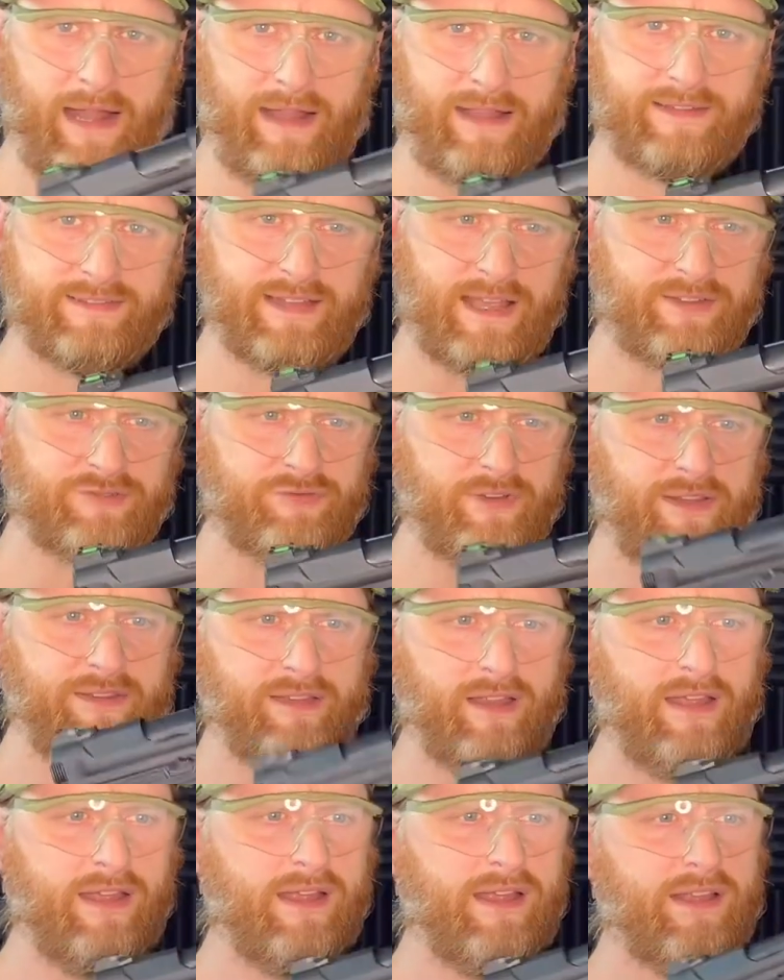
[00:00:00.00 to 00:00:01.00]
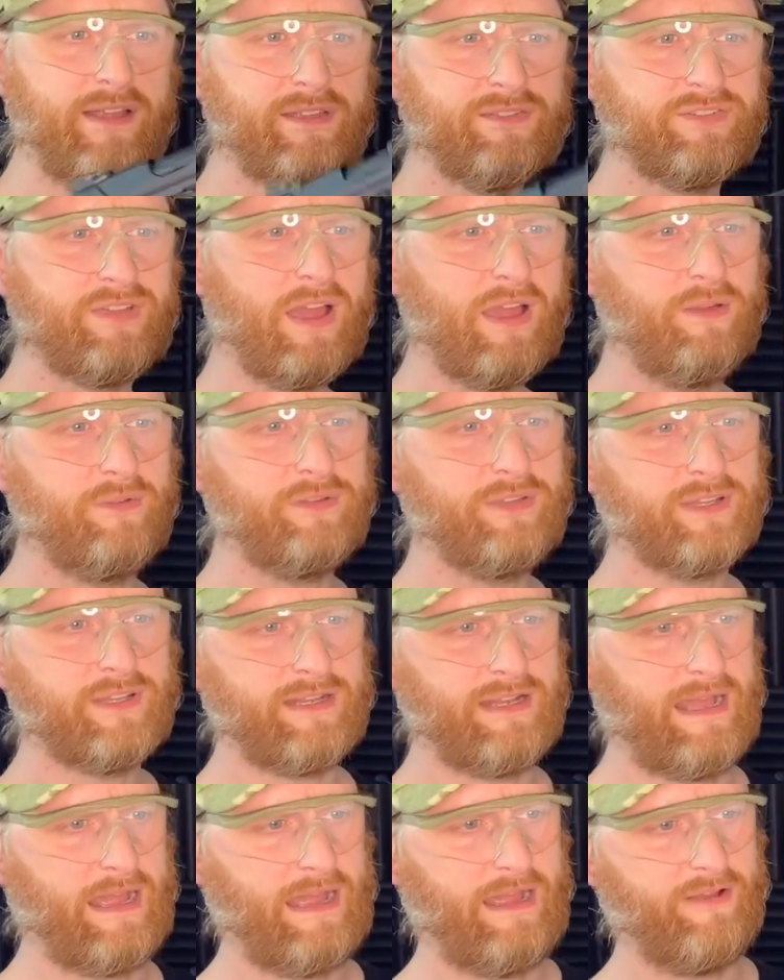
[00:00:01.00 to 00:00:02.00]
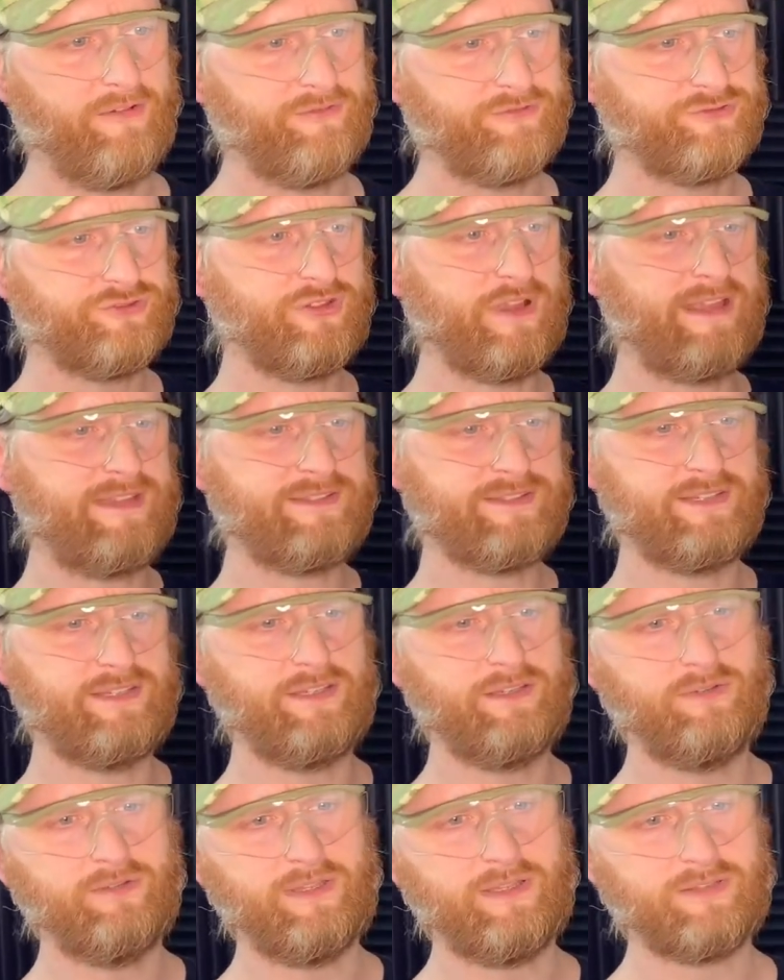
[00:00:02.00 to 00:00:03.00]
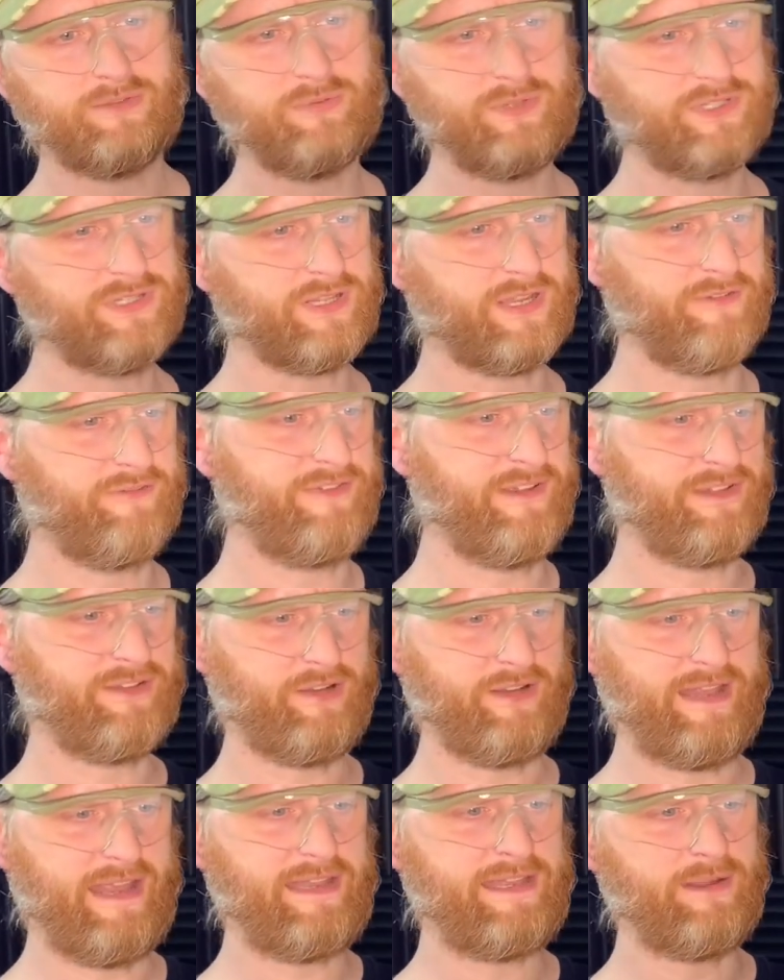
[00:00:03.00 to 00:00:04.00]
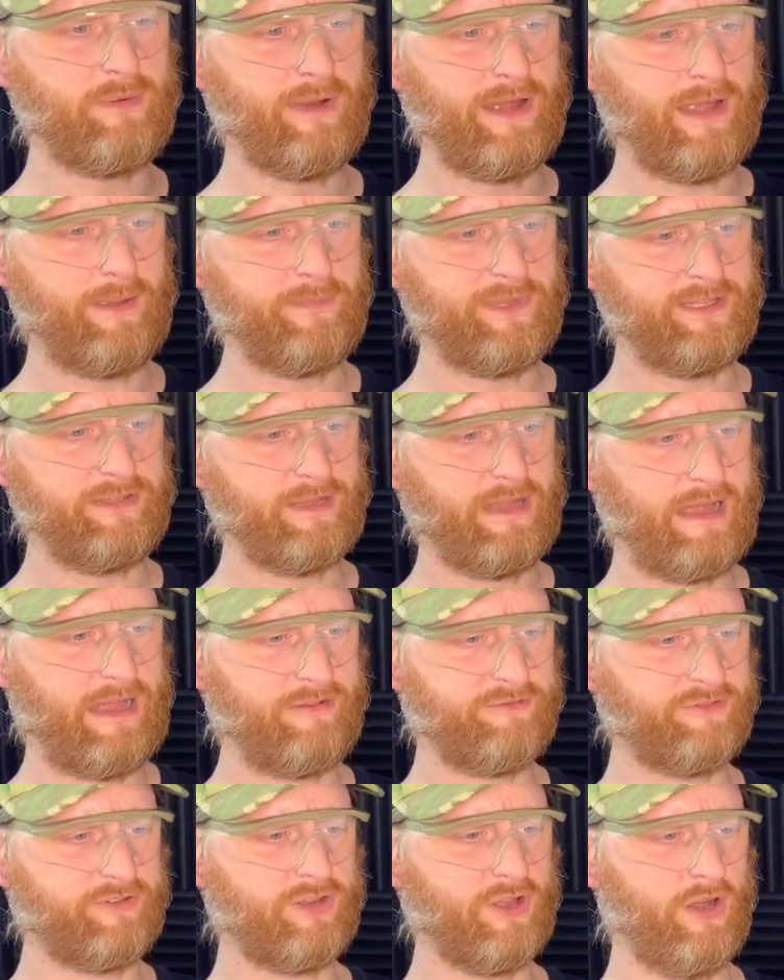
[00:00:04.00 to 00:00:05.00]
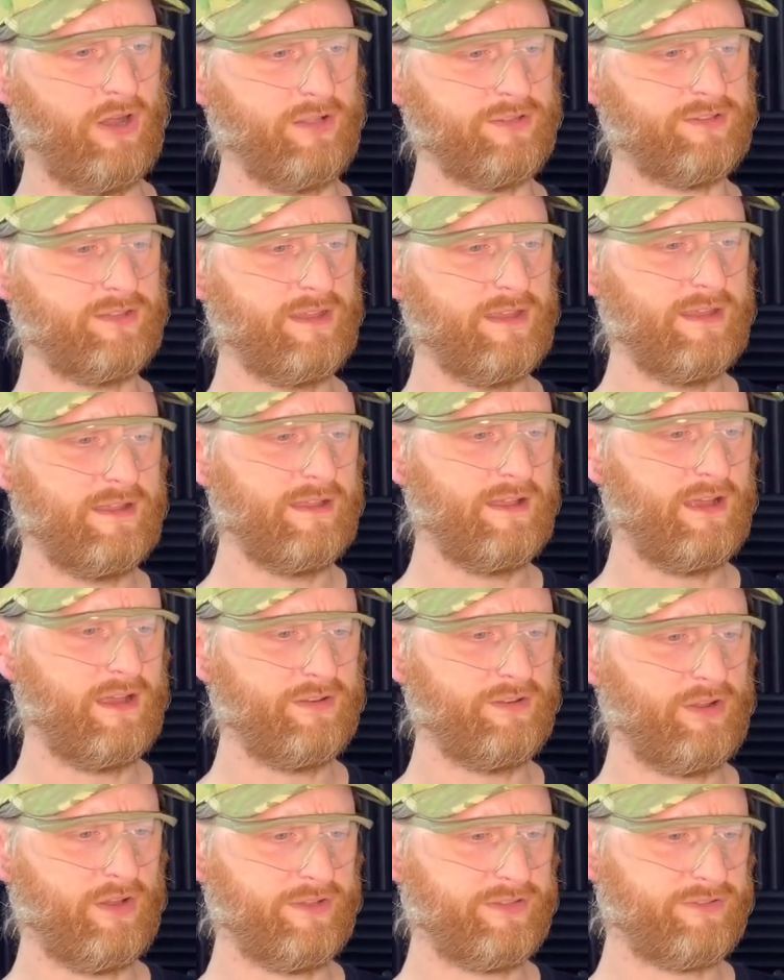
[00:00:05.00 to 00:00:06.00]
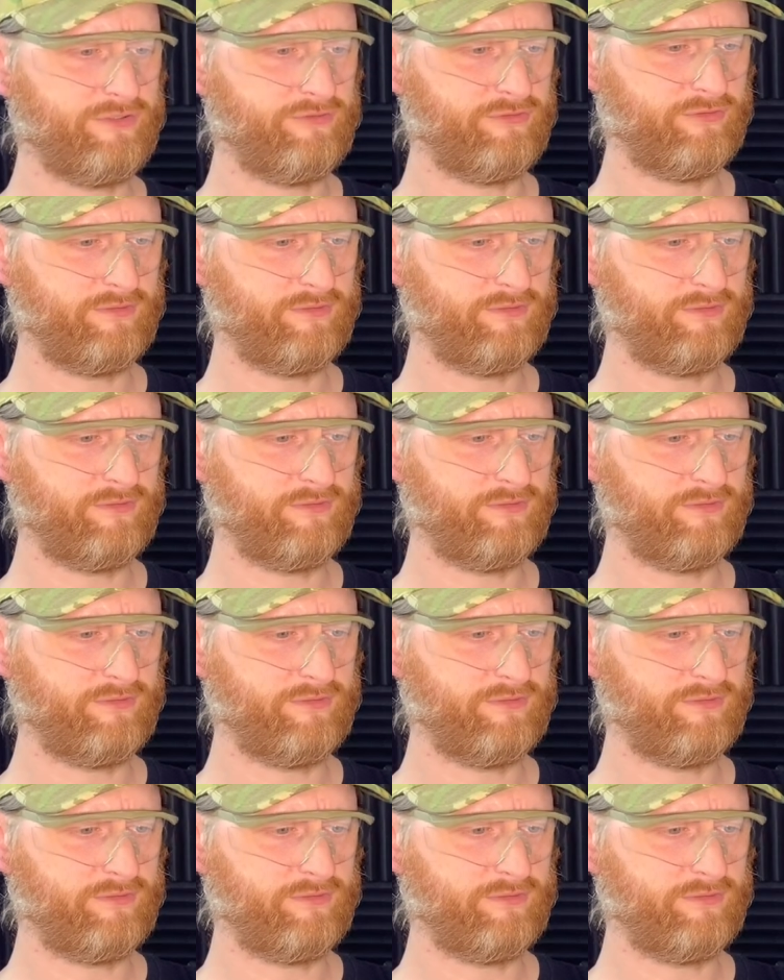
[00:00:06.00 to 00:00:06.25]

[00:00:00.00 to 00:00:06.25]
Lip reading: accessories. So you're going to have tracer units, which you can fit on anywhere. I mean, you have got a nice